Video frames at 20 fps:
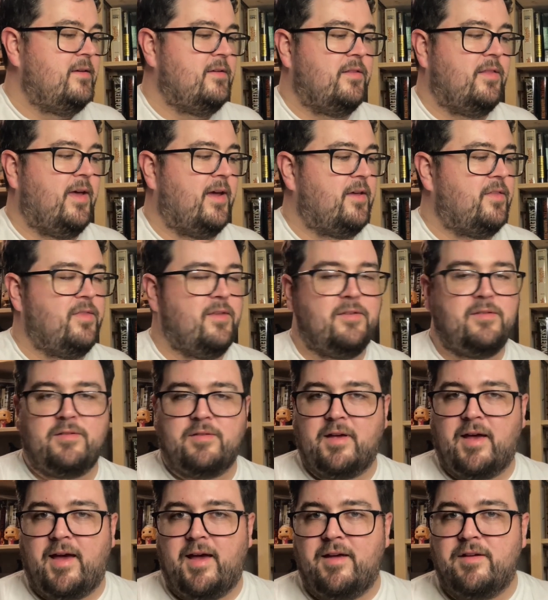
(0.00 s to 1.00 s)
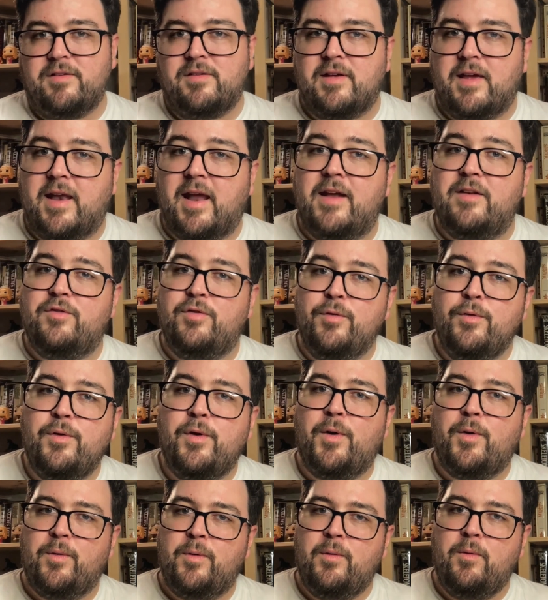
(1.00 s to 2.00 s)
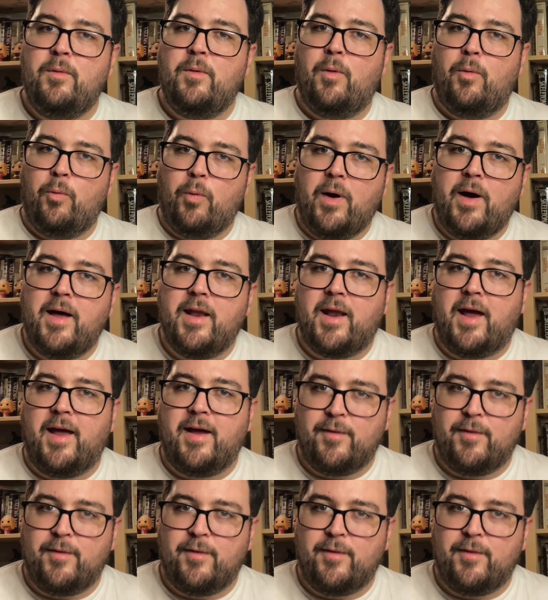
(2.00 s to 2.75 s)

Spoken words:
like this size. And I do know what I